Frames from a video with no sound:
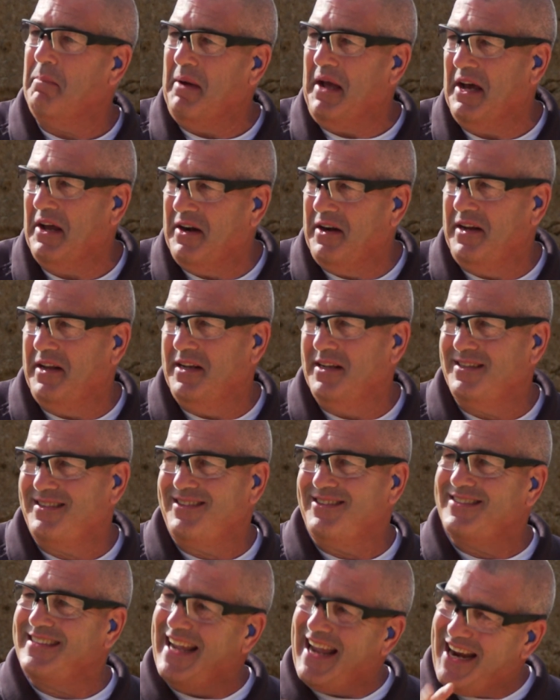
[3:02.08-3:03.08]
about it is
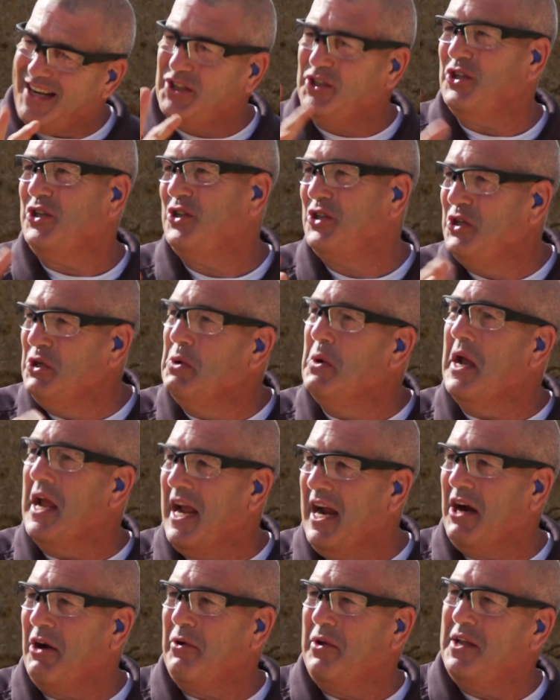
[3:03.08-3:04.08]
there's actually two
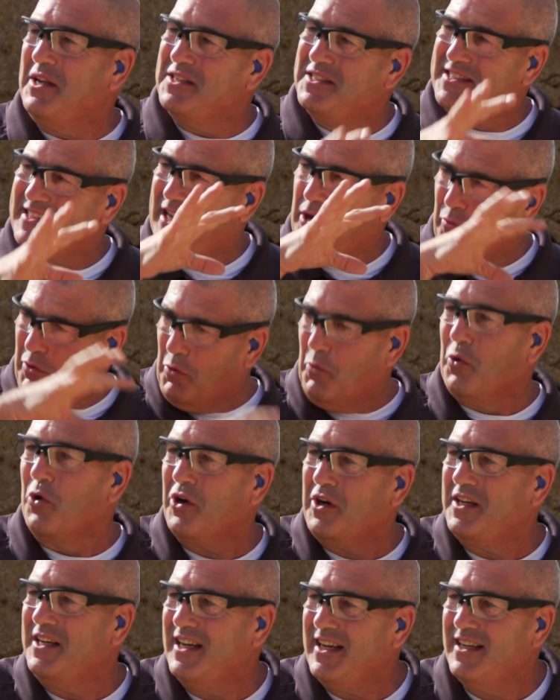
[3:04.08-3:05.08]
areas that we
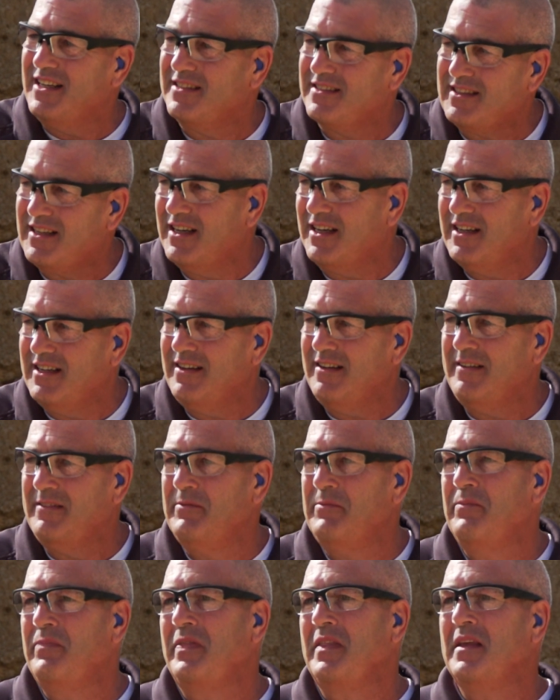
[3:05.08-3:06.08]
worked on this gun.
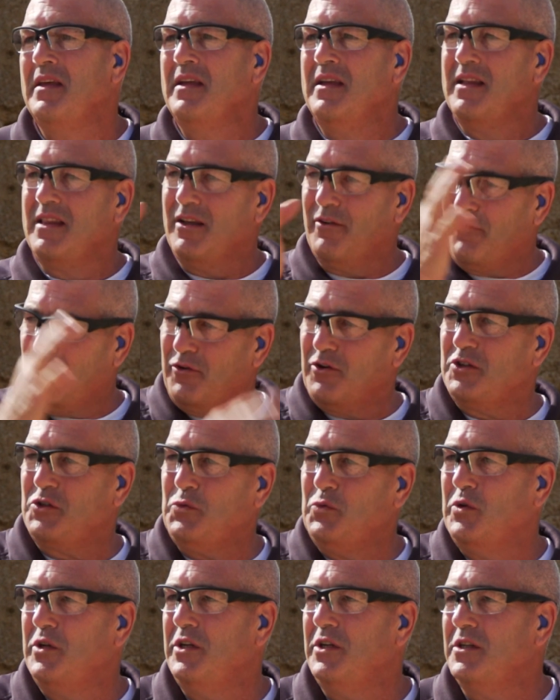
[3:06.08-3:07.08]
Okay. The first
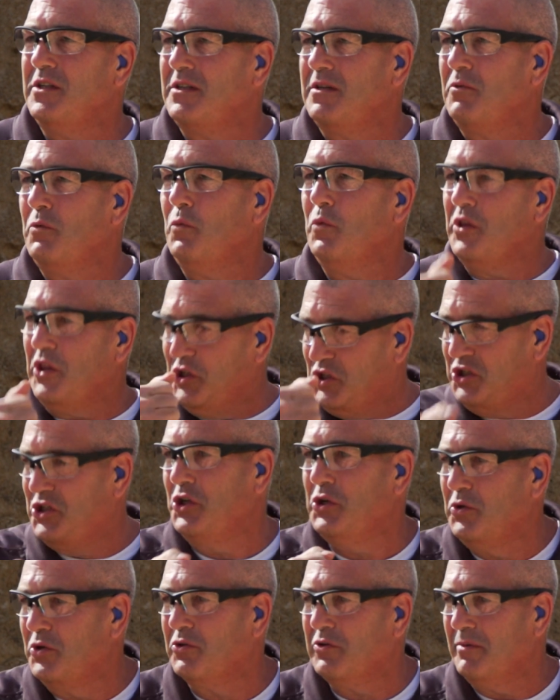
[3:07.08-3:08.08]
one is with the
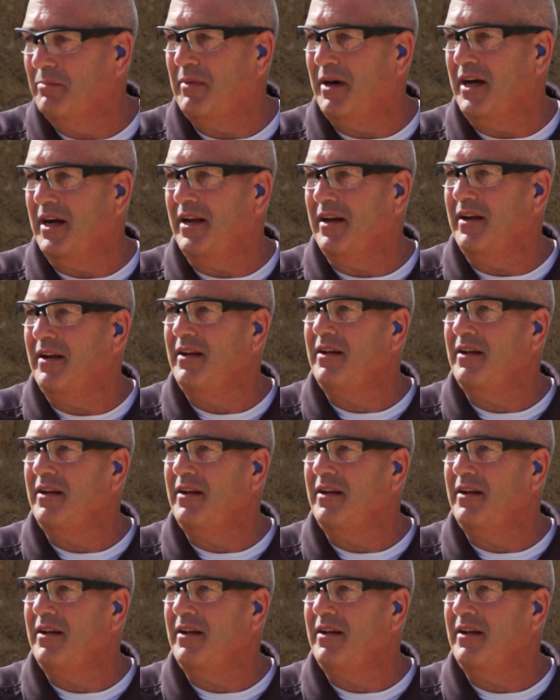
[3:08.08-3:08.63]
shooter in mind.